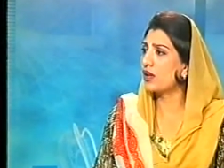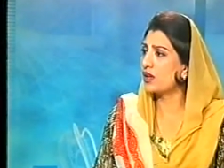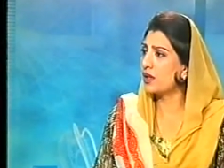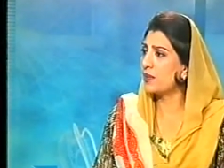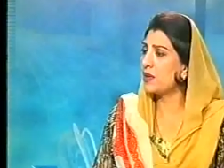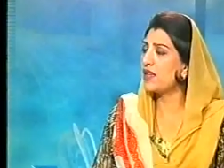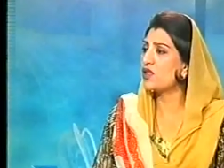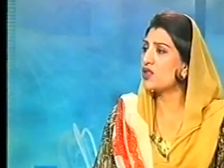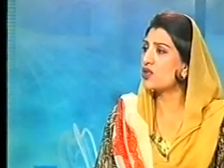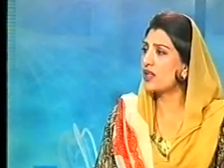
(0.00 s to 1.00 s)

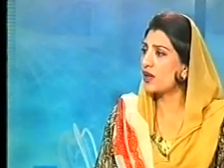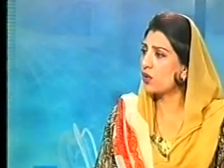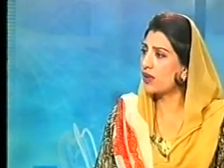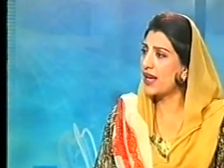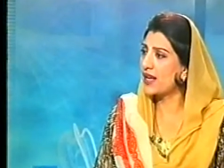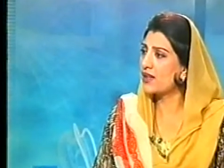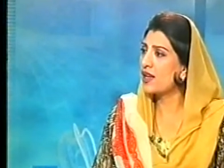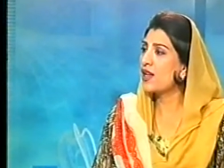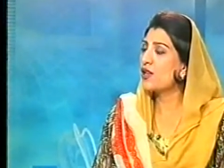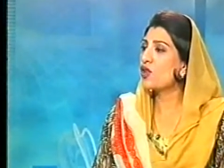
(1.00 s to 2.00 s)
implementation and all that,
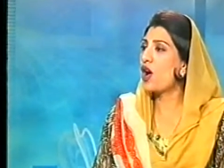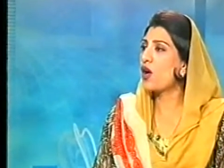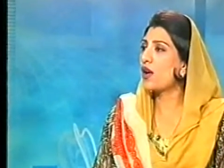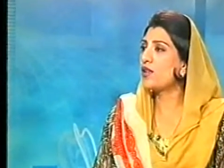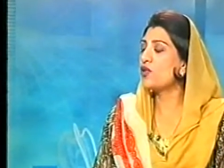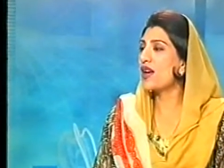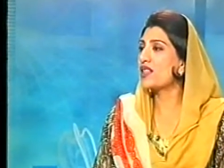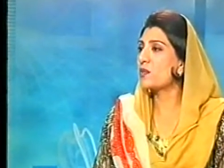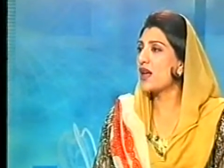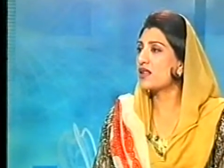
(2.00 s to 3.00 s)
so how can you
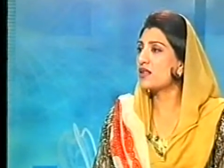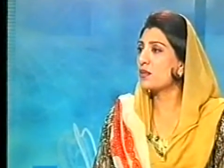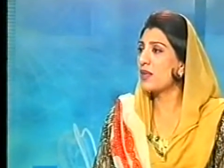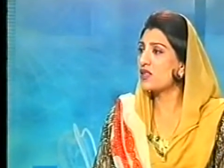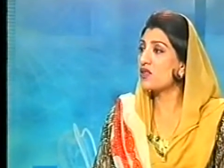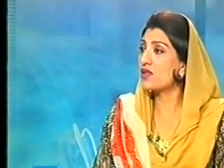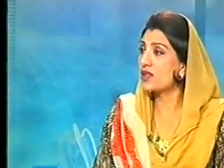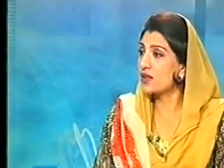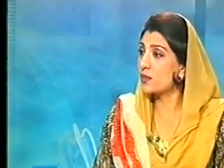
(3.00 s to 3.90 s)
expect best result?